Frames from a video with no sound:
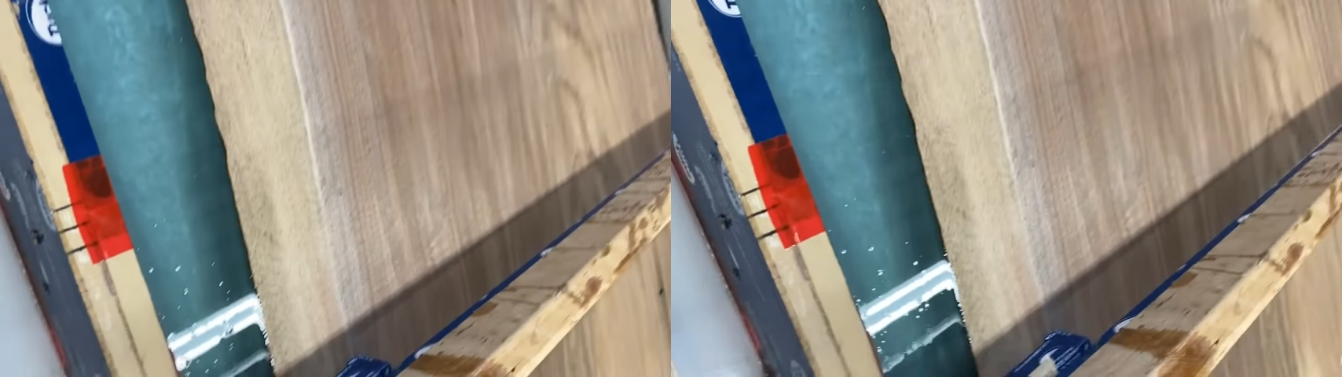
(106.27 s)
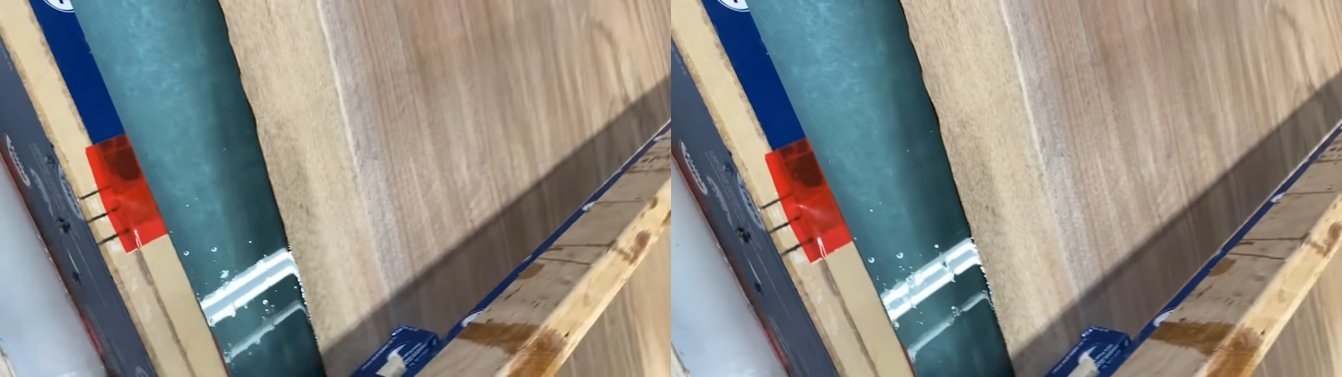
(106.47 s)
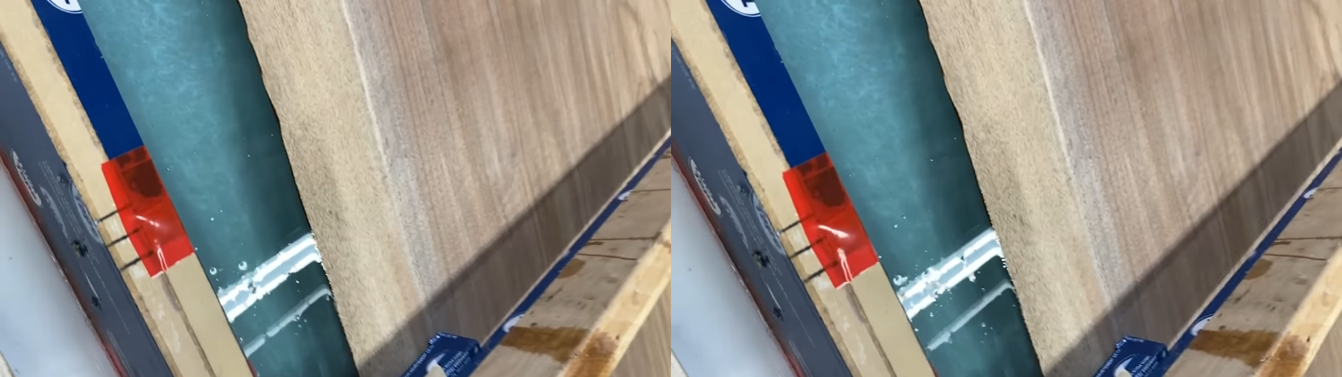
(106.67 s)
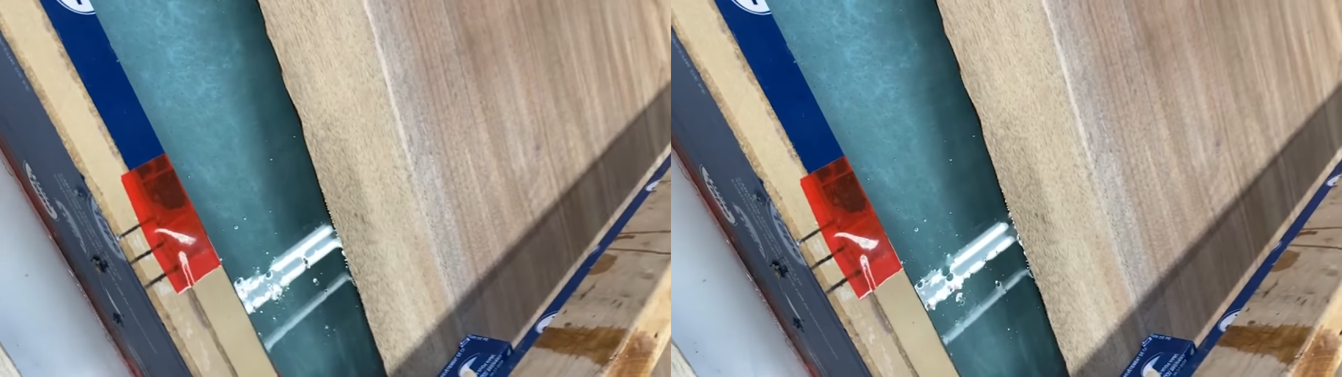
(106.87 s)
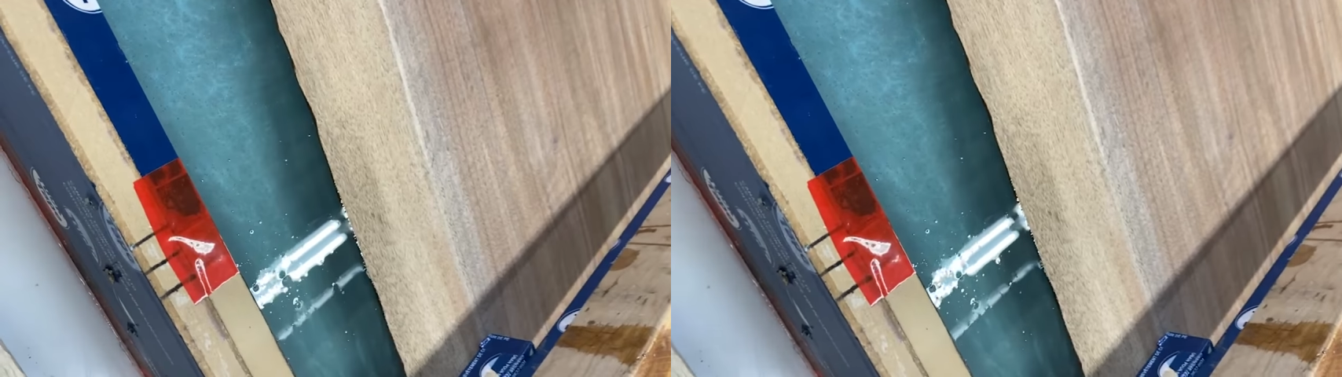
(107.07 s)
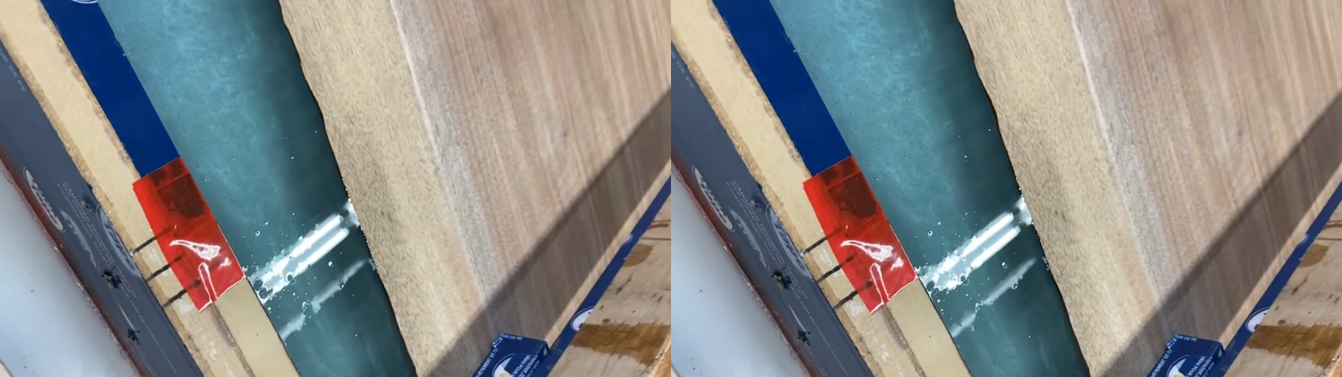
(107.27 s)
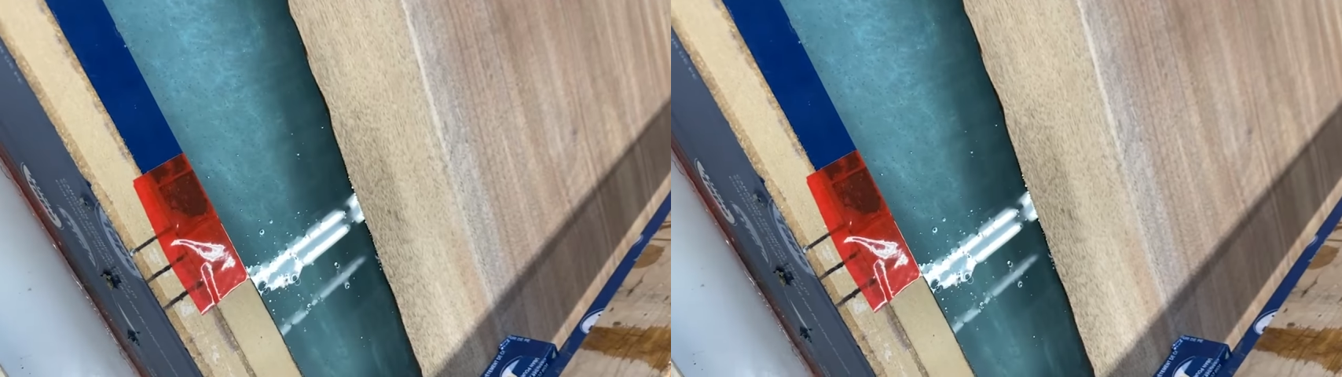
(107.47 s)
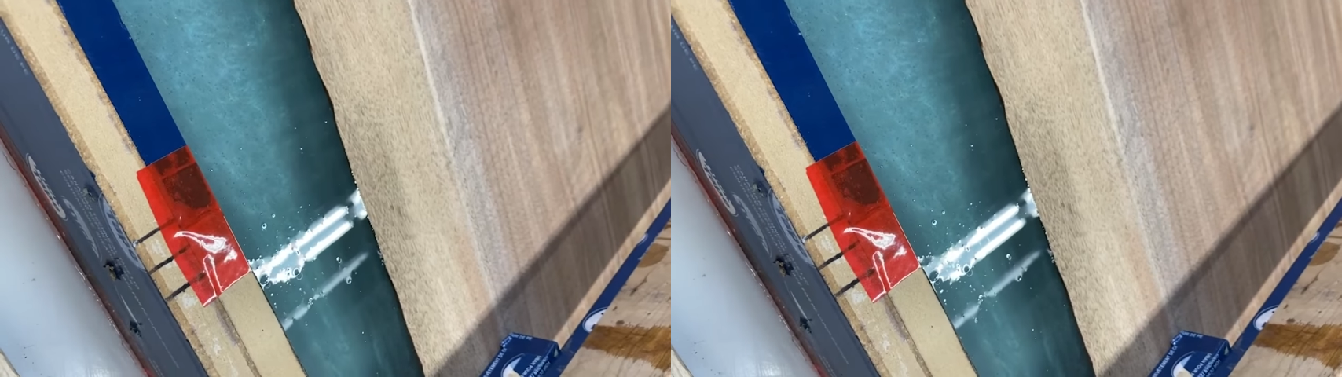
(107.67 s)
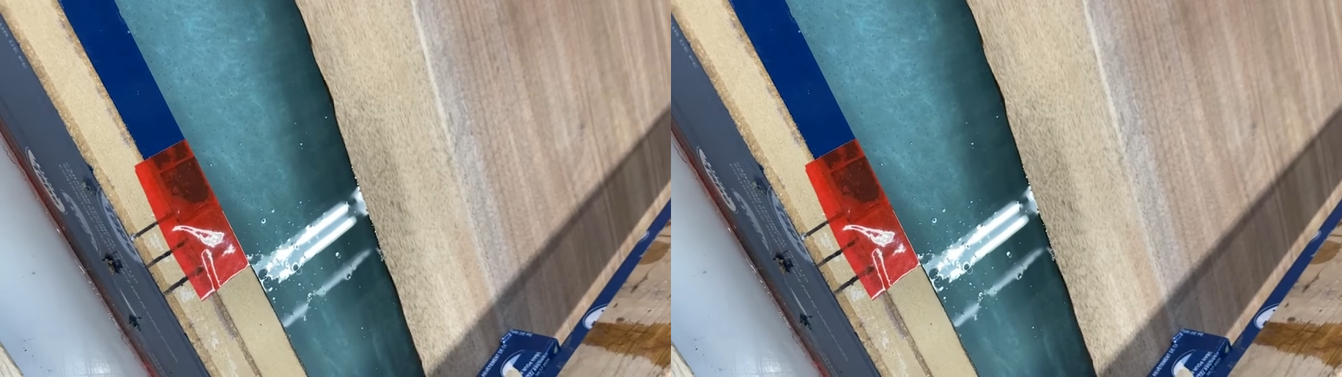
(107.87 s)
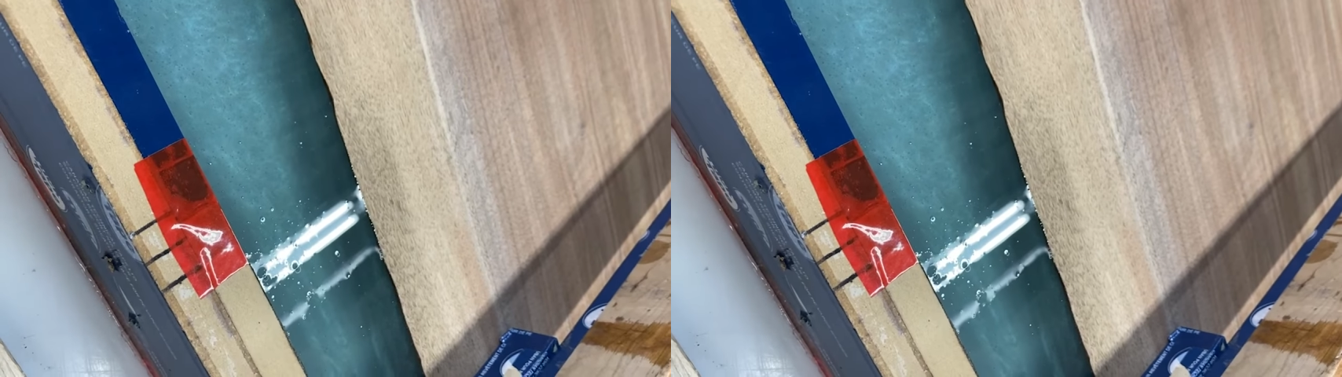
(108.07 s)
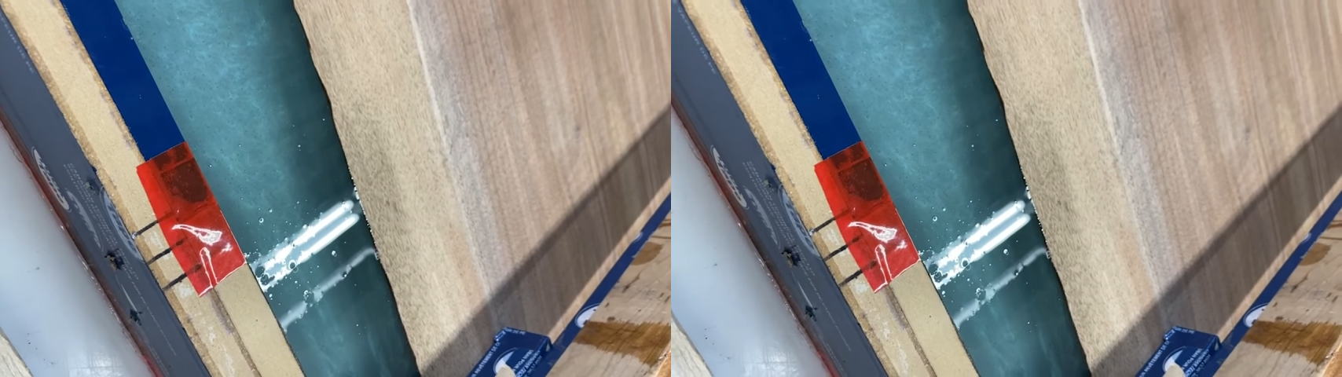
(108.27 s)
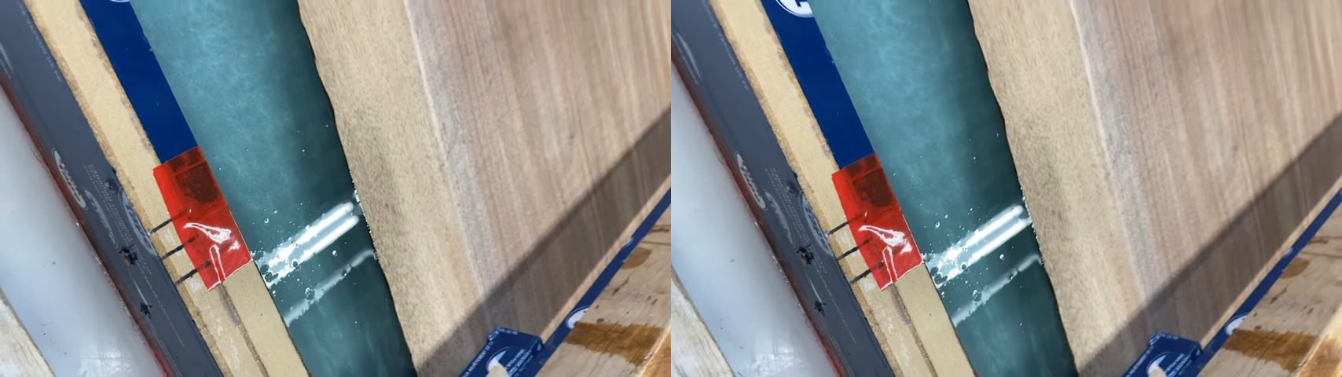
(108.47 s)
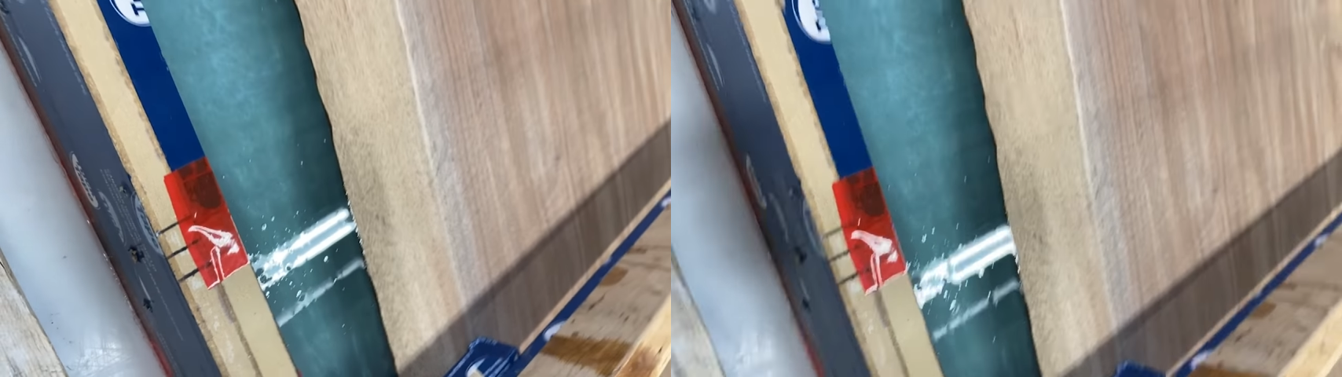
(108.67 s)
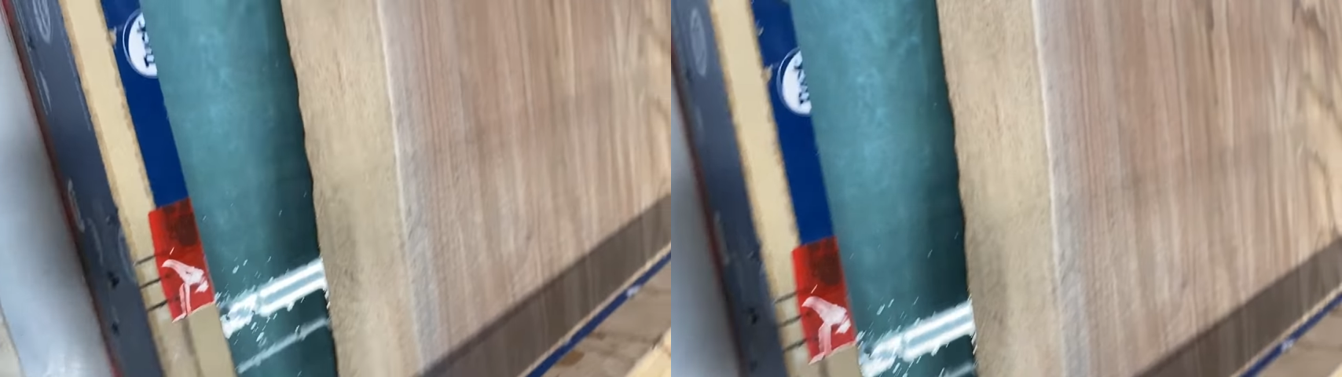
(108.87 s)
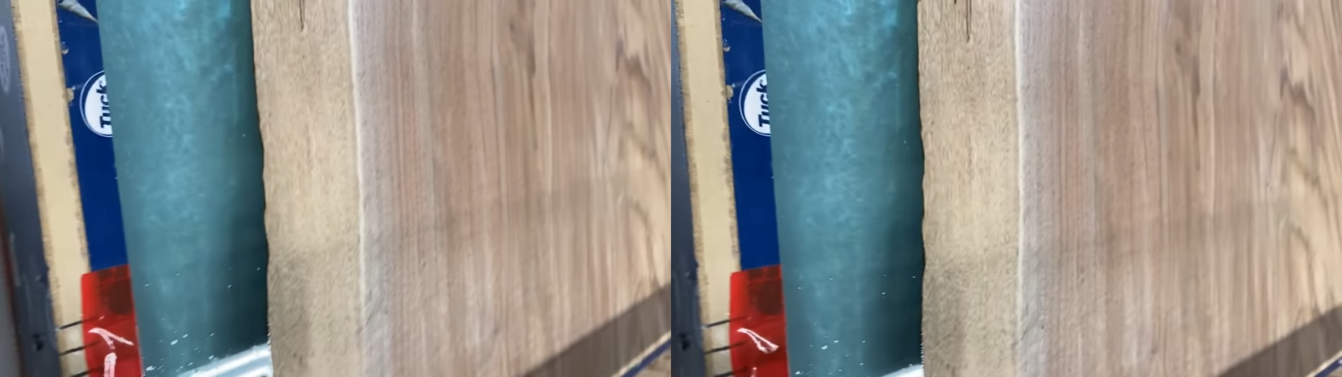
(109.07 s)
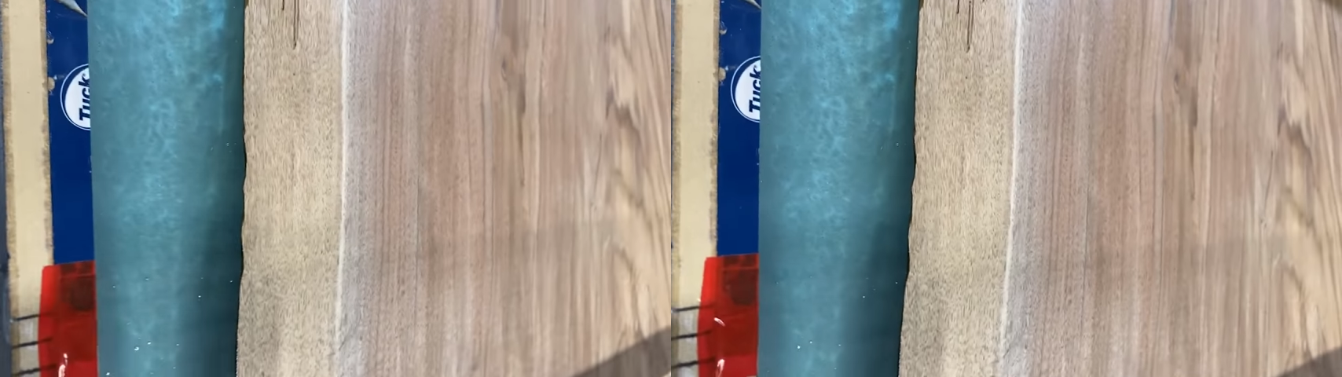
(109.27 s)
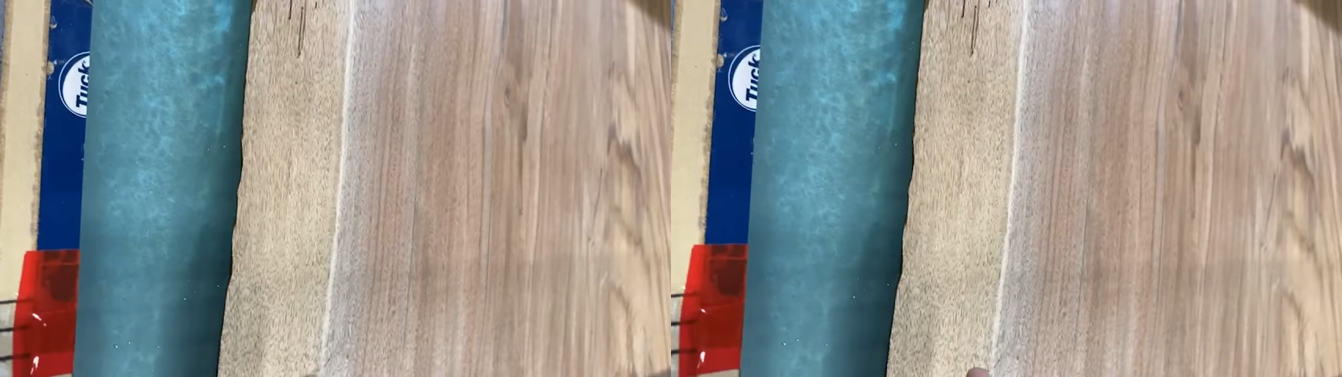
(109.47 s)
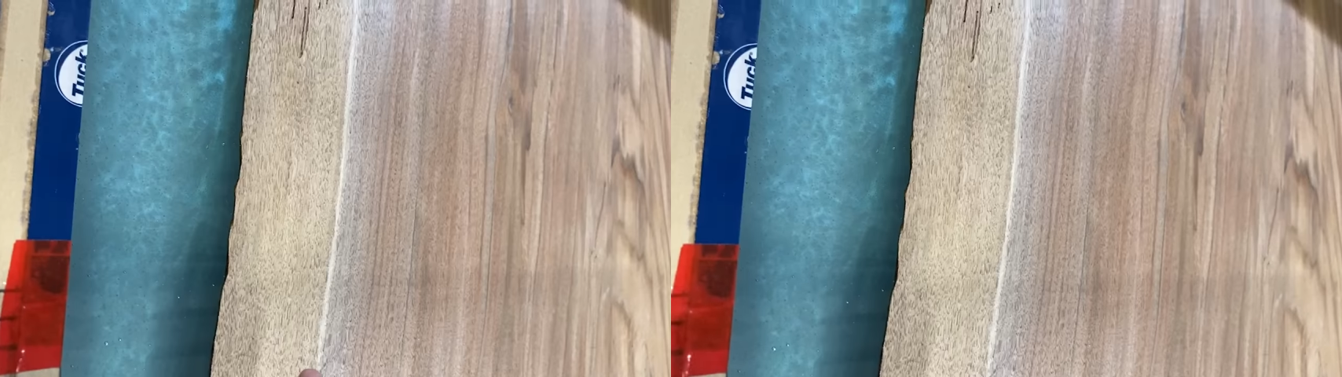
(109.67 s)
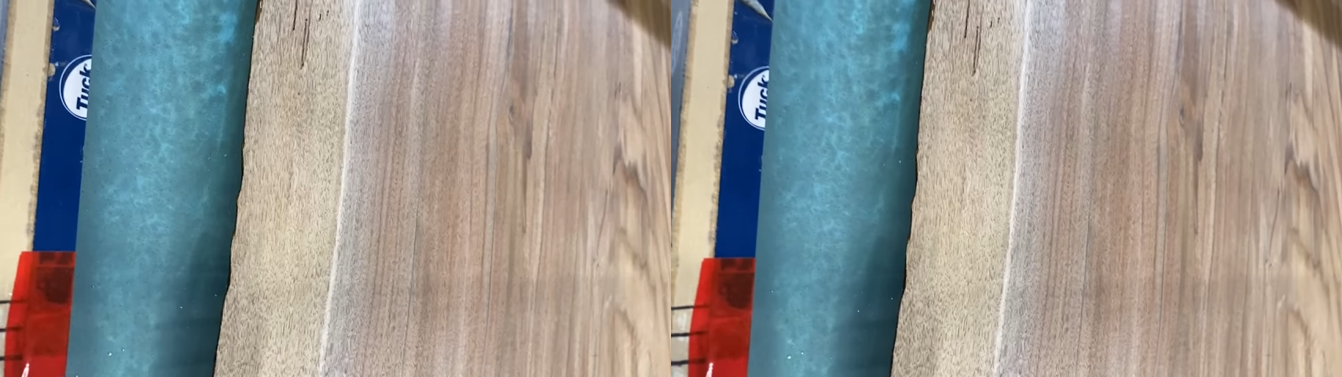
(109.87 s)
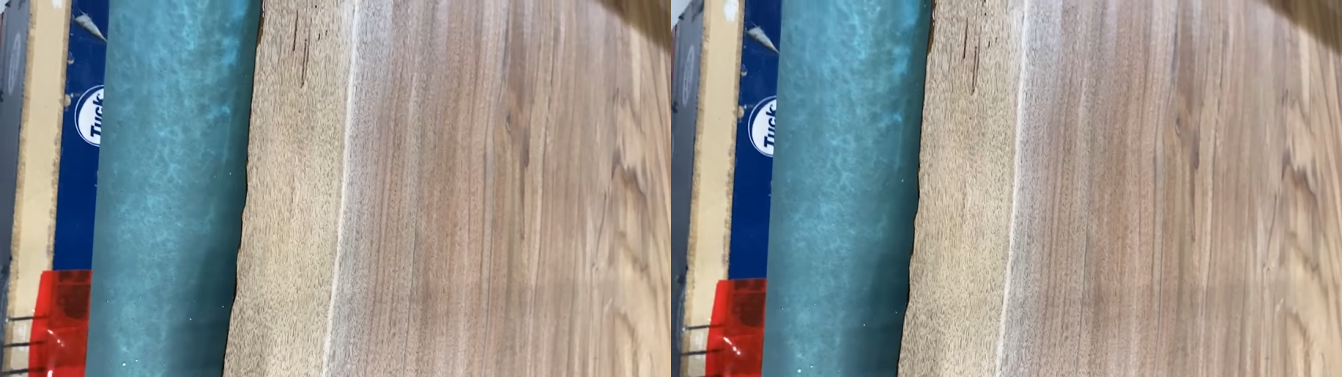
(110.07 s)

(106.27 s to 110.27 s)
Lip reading: No face is visible, so there are no lips to read.